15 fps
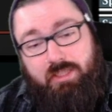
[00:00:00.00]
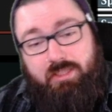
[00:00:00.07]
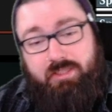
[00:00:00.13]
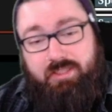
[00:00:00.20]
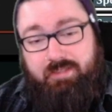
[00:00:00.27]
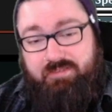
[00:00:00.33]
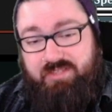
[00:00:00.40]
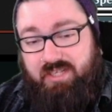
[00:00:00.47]

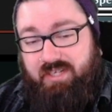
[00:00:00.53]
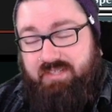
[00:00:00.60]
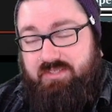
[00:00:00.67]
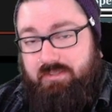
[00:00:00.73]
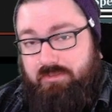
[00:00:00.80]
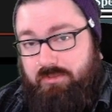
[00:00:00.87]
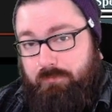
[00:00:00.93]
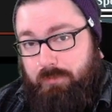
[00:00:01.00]
gives haste
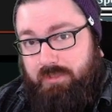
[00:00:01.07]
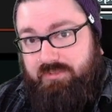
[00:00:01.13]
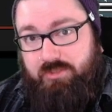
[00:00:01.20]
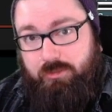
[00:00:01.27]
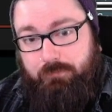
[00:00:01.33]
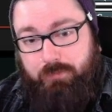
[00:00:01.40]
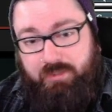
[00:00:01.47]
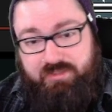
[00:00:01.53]
and
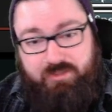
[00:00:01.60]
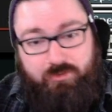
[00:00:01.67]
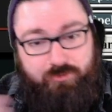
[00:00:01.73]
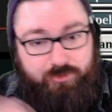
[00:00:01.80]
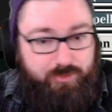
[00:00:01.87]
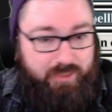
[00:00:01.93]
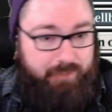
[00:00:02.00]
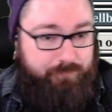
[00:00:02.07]
+2/+0 and
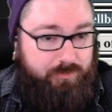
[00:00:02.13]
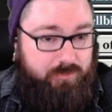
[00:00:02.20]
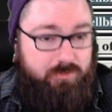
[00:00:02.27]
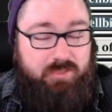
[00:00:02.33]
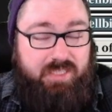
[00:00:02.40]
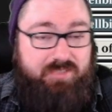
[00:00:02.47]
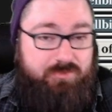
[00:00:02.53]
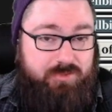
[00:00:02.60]
trample.
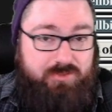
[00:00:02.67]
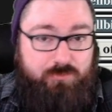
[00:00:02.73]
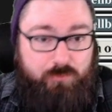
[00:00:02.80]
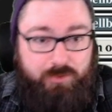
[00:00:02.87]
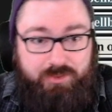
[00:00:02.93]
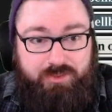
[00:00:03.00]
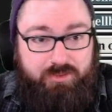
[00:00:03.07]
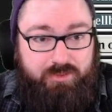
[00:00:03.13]
That's just
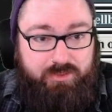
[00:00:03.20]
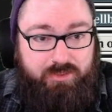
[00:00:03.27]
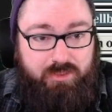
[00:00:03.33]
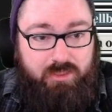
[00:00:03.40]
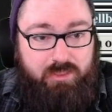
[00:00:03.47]
really good.